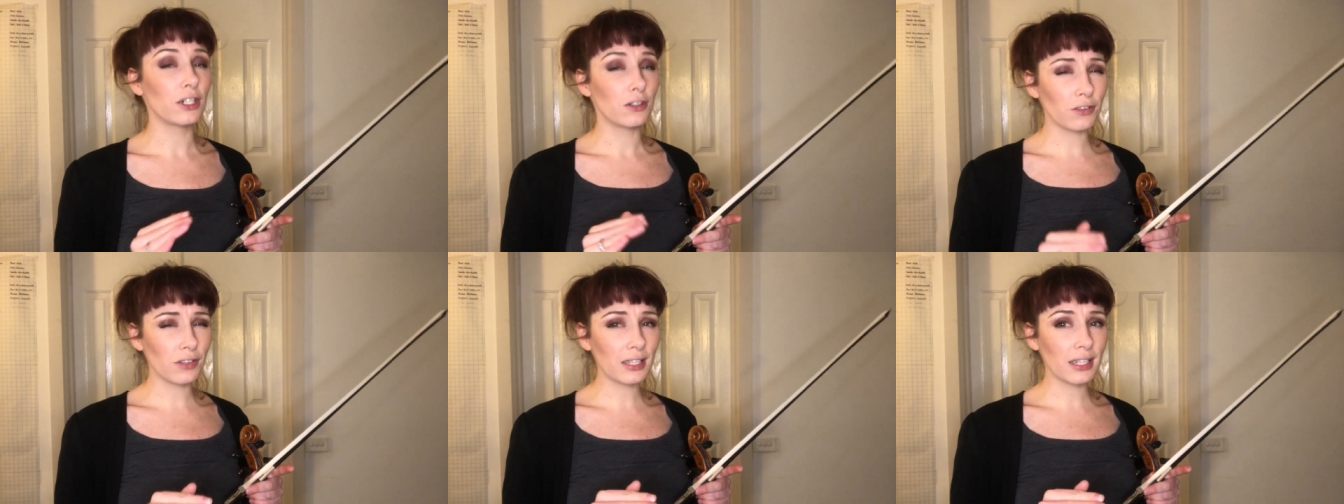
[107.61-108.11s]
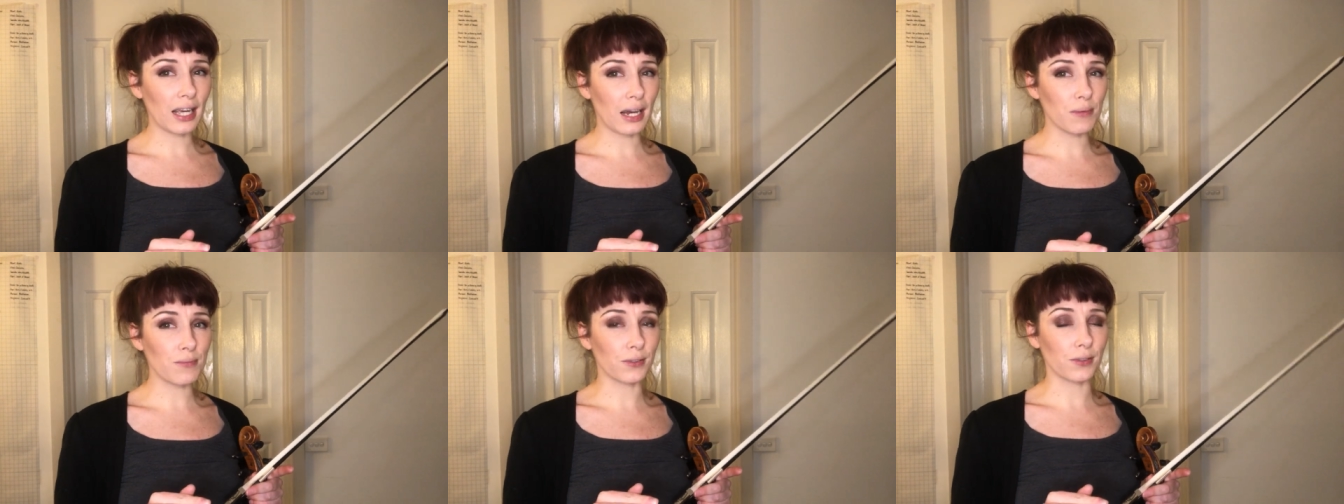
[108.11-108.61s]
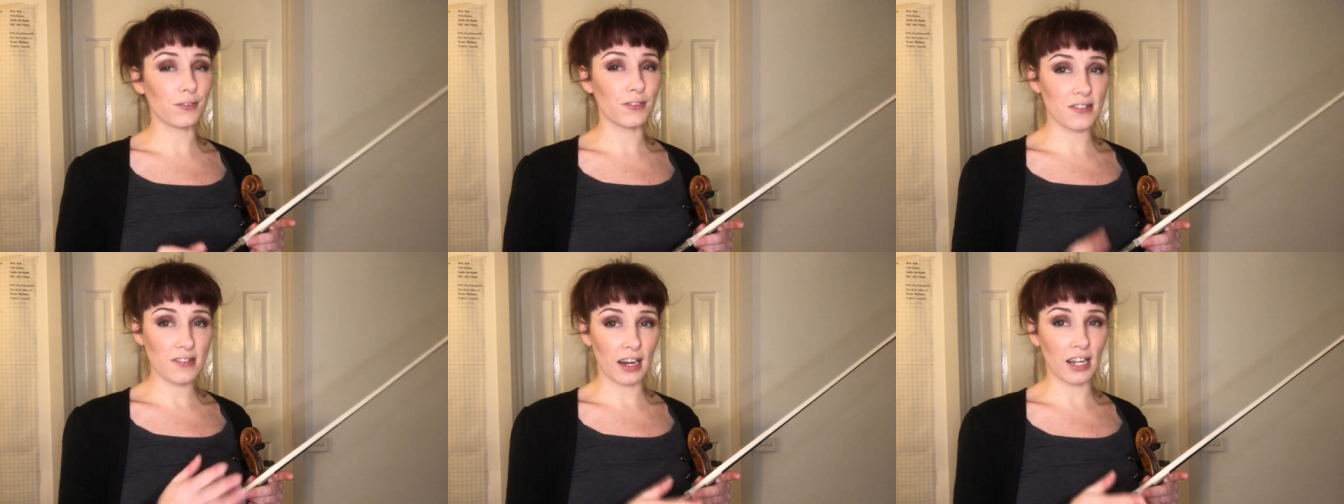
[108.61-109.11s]
really helpful for
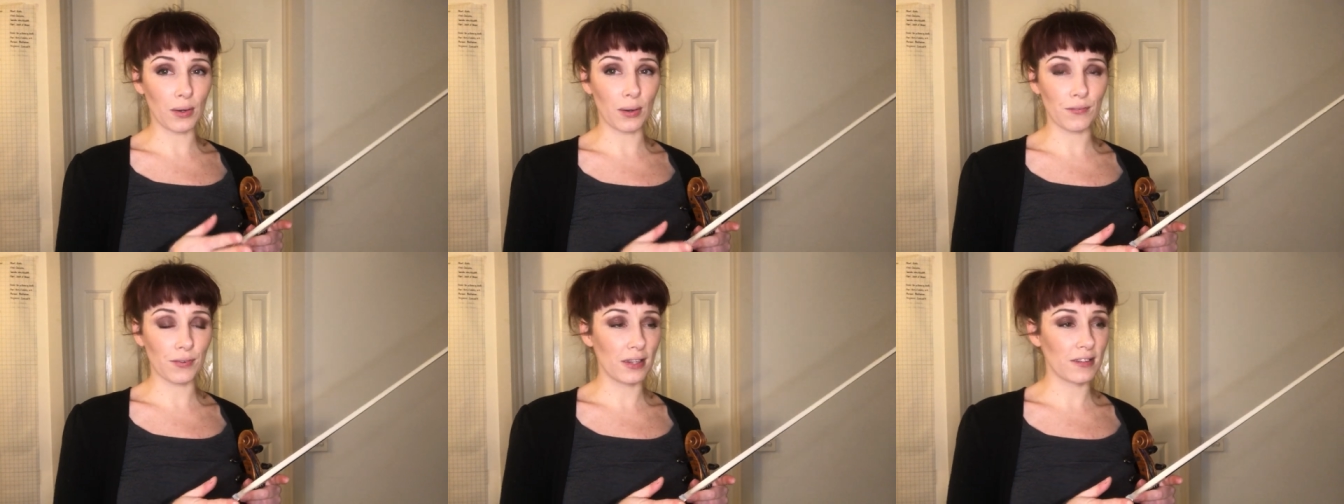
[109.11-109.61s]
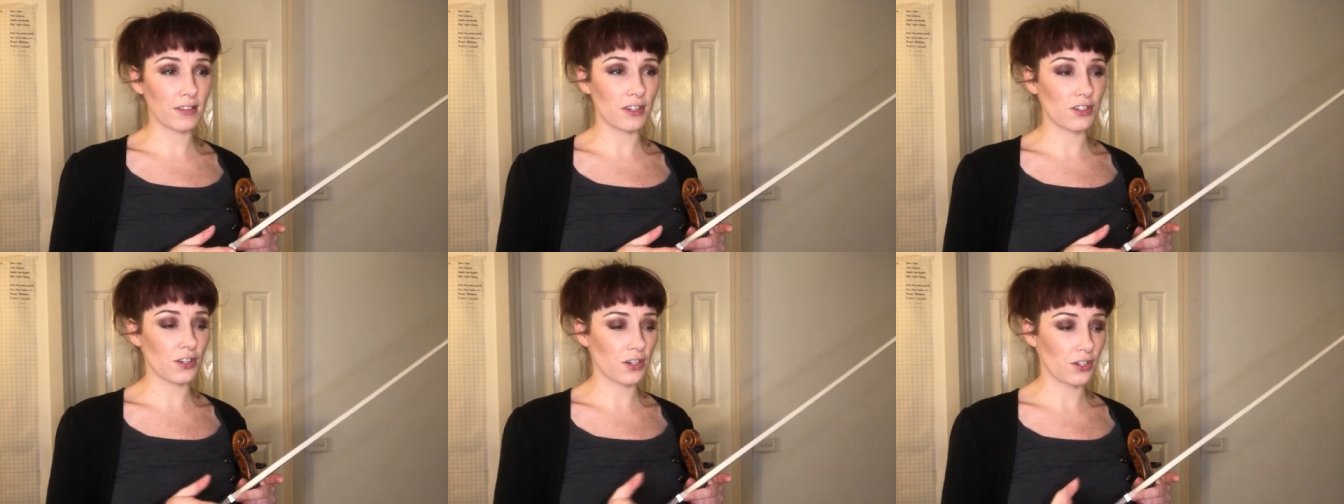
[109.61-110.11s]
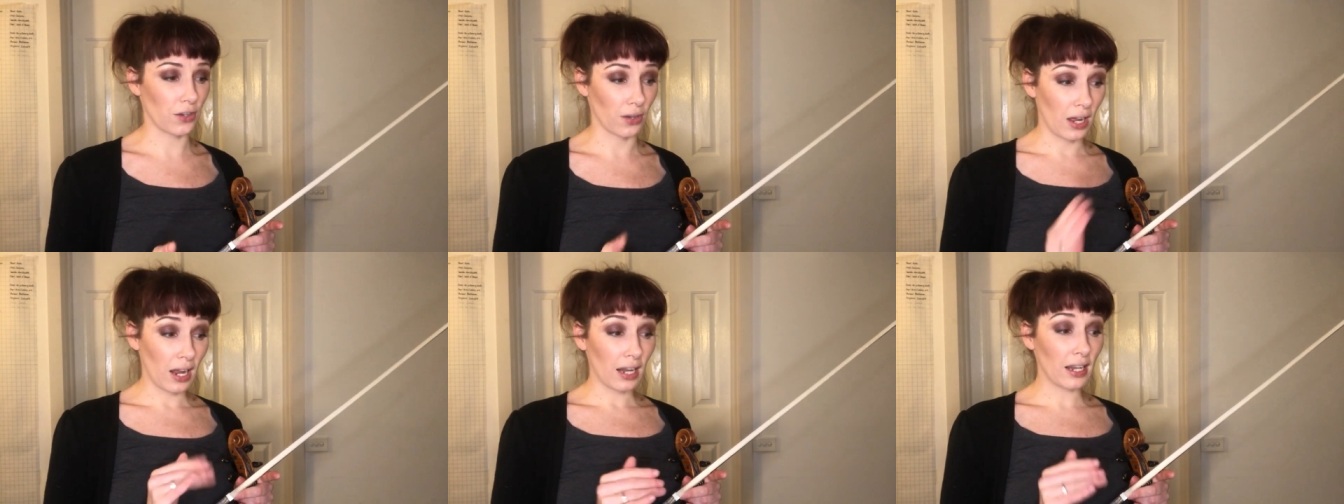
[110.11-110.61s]
setting up for this concerto.
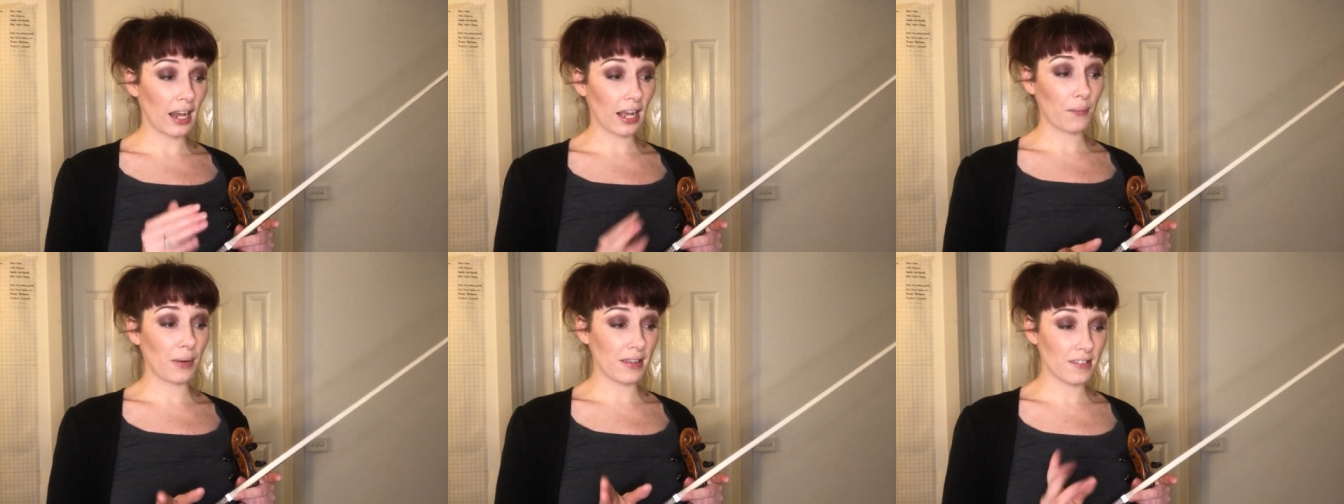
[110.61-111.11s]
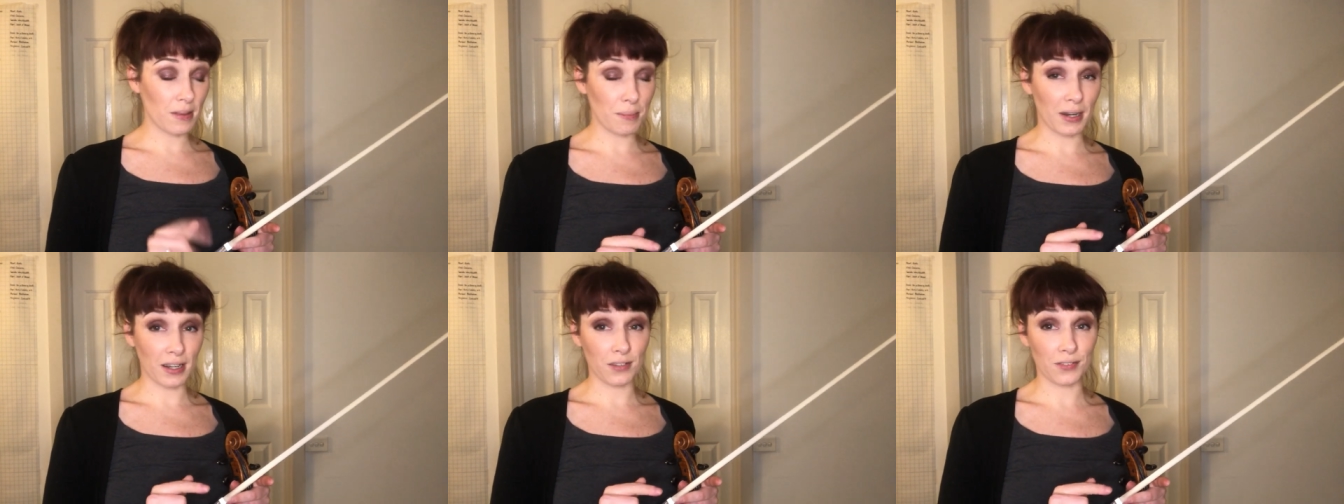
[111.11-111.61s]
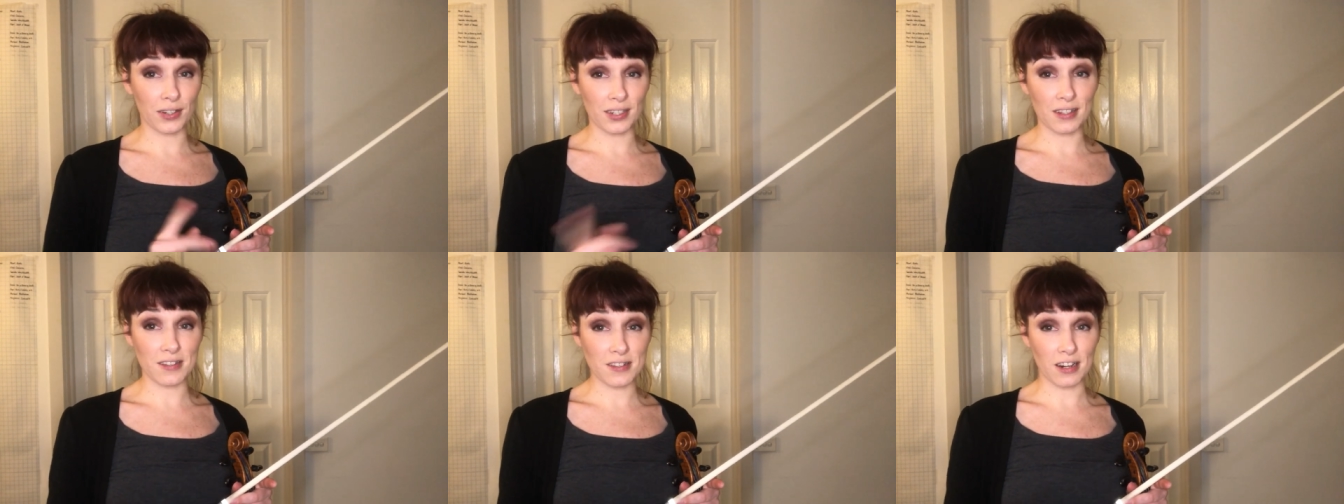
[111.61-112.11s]
Likewise, the Bach Gavotte
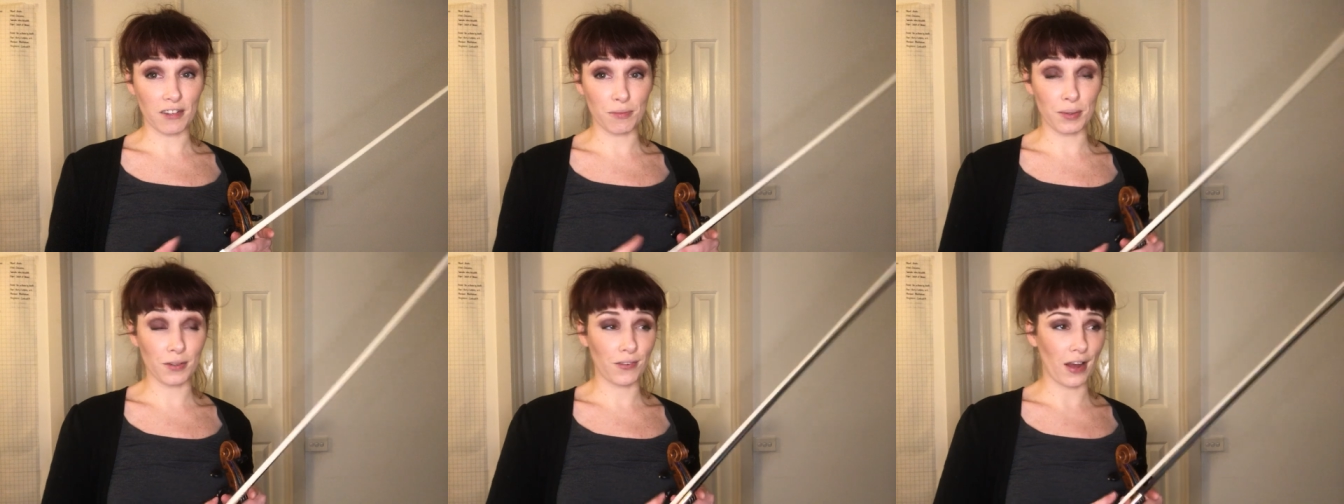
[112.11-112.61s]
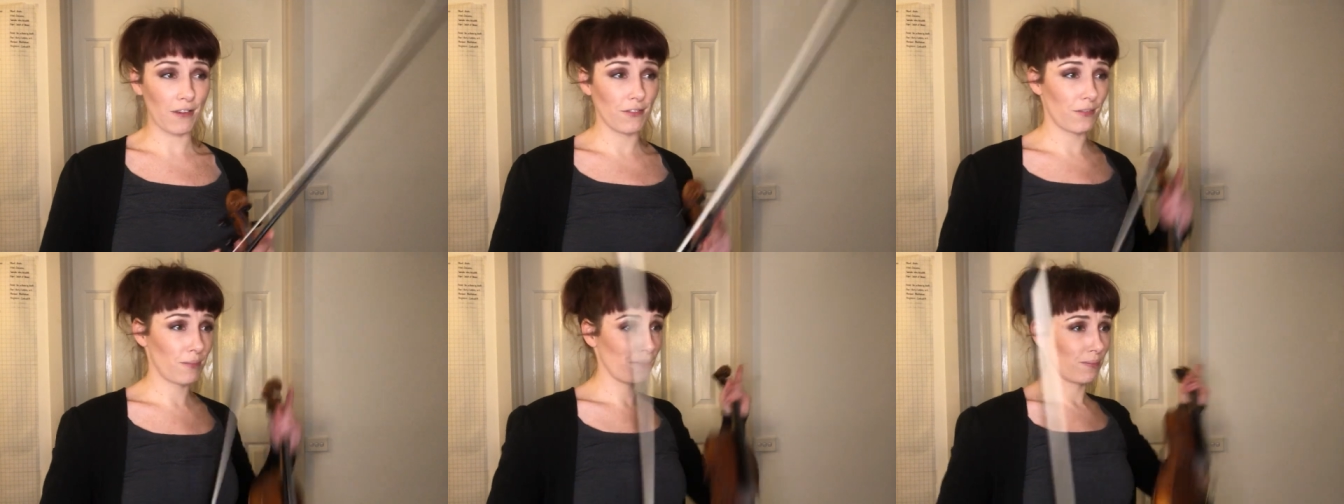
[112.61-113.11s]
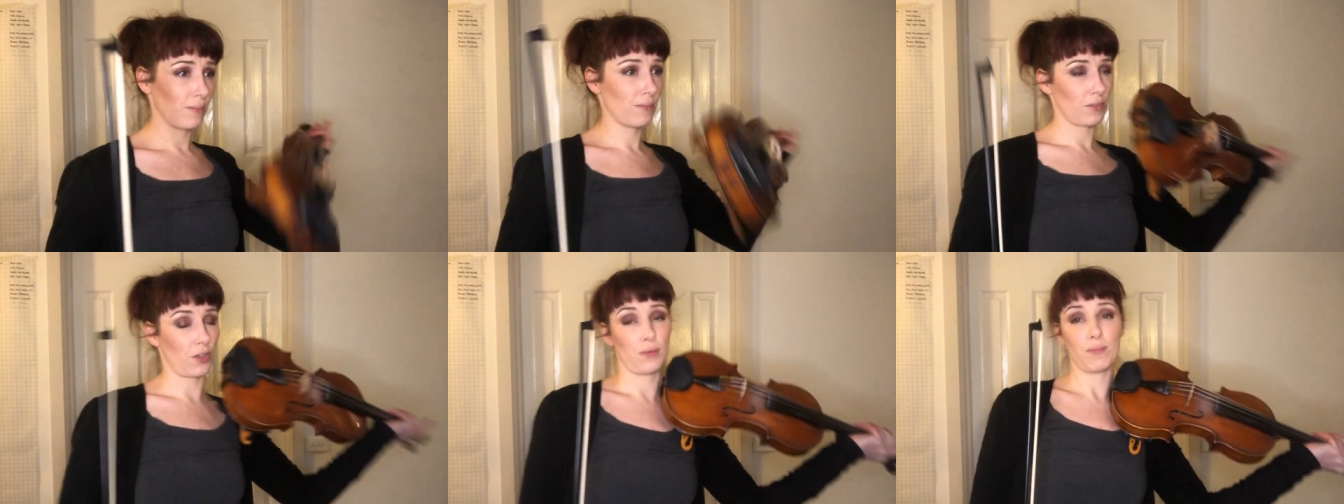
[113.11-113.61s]
at the start of book 5.
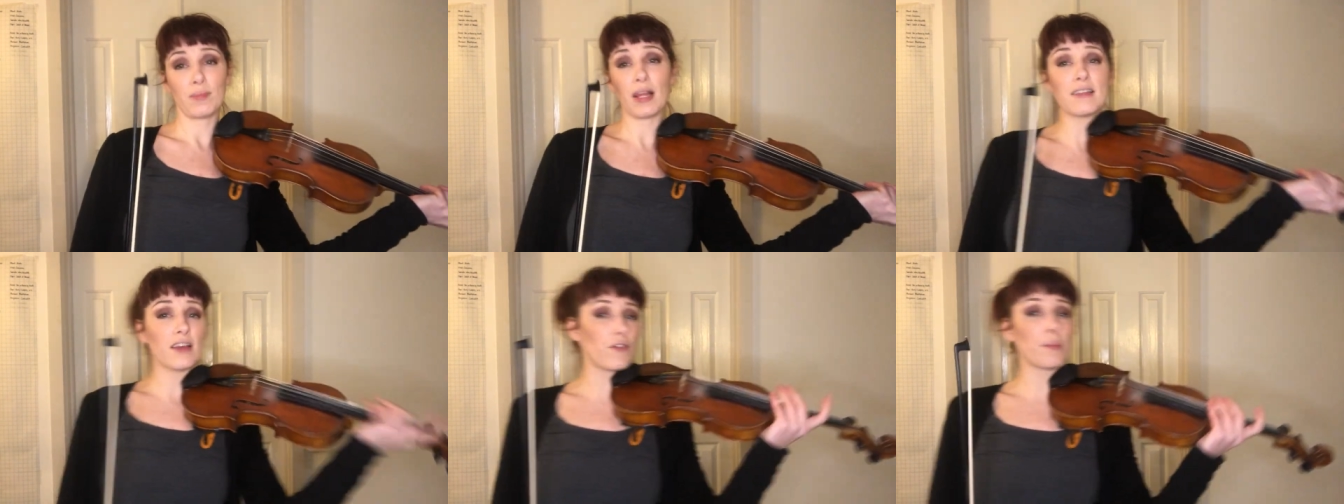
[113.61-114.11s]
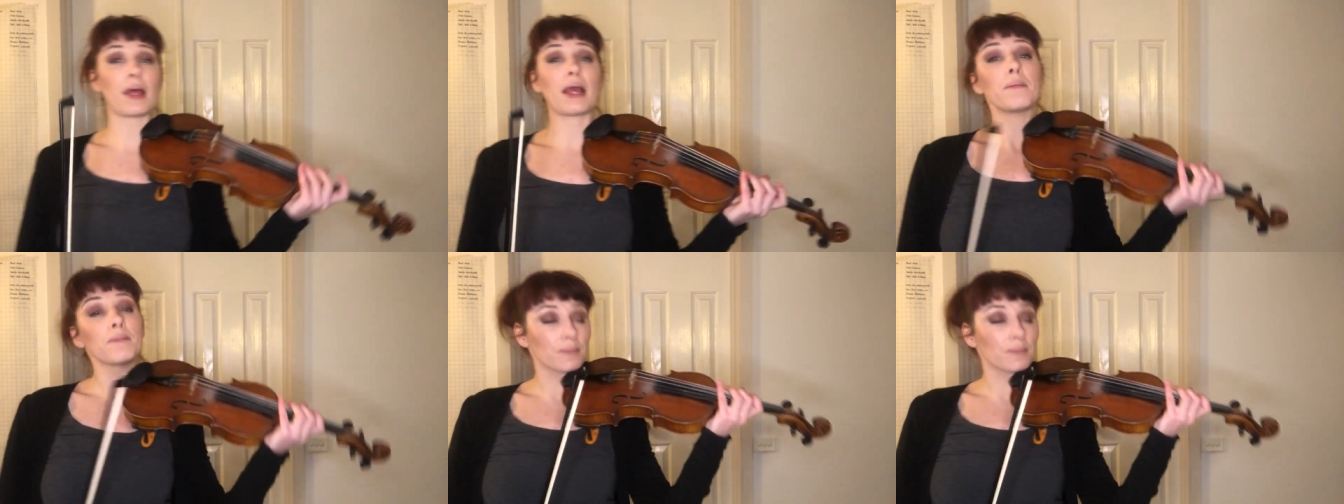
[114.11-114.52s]
So let's have a play.